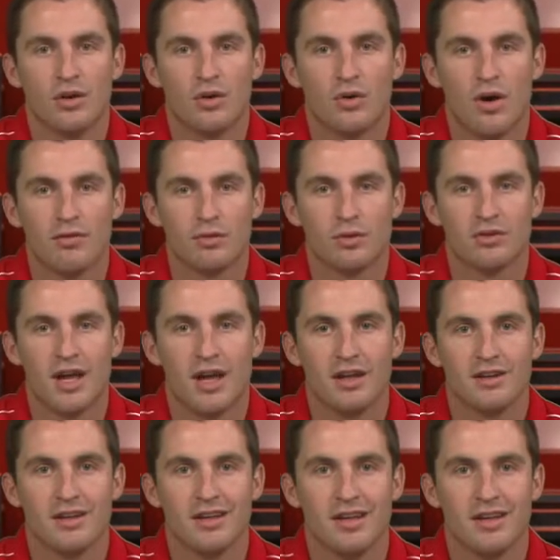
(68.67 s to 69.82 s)
Crawford was at it
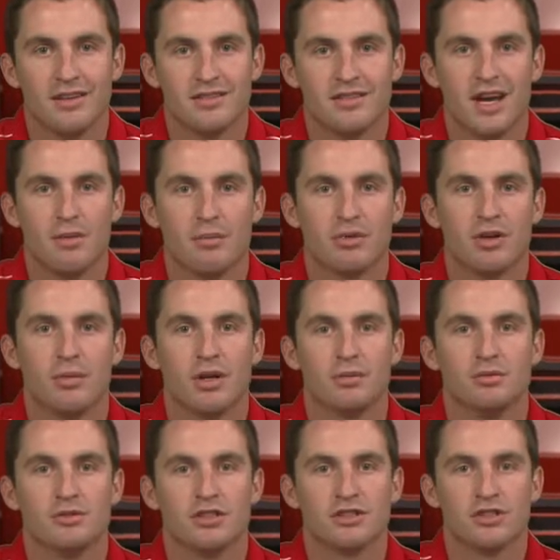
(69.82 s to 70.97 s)
again, this time coming up
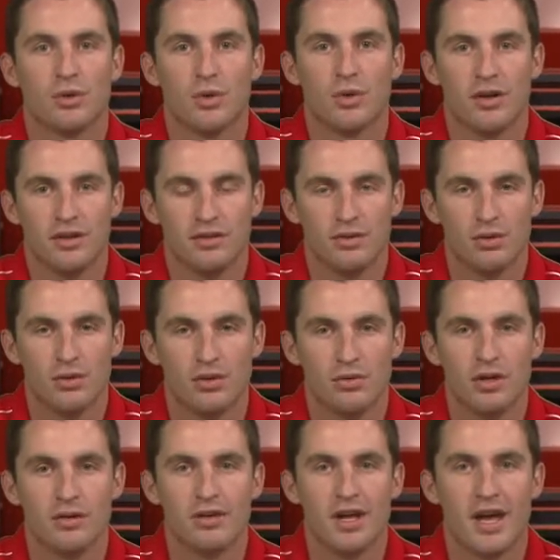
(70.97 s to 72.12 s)
just short in the
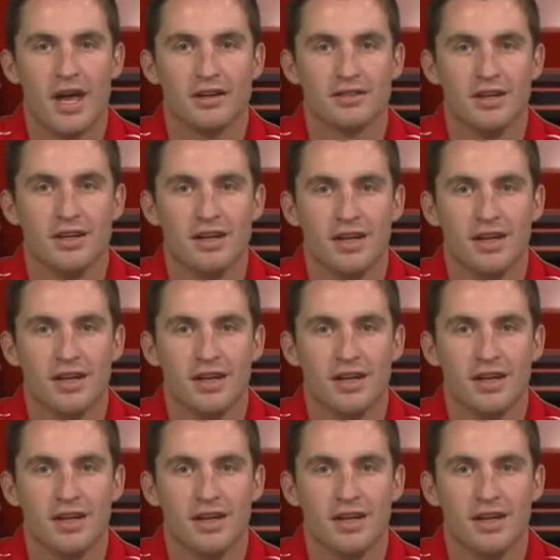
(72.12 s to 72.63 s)
200-meter dash